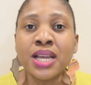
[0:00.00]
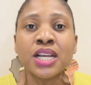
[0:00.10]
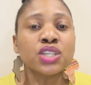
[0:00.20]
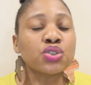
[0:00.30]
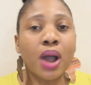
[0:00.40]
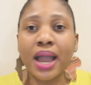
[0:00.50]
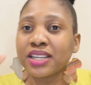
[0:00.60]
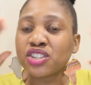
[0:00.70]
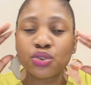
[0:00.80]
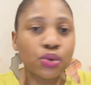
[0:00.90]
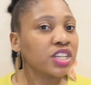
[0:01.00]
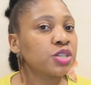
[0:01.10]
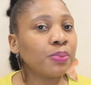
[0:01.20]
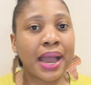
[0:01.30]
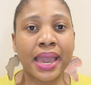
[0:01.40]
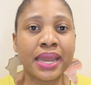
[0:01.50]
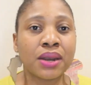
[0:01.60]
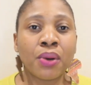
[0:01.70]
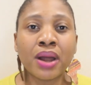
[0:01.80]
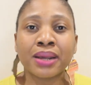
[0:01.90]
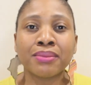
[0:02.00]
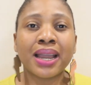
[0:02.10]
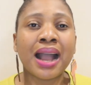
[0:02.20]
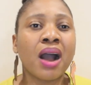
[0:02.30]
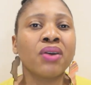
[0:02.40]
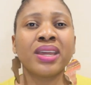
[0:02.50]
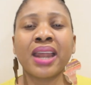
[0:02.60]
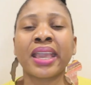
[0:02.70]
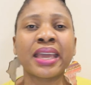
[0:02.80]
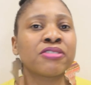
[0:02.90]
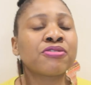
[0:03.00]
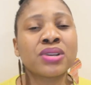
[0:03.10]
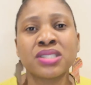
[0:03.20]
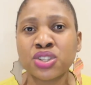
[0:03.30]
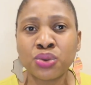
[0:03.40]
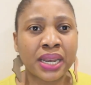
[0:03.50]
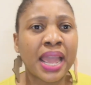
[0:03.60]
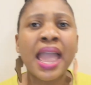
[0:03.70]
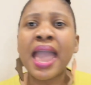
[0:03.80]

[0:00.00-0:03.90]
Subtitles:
So I scratched my head around. I'm like, how can I get a front screen?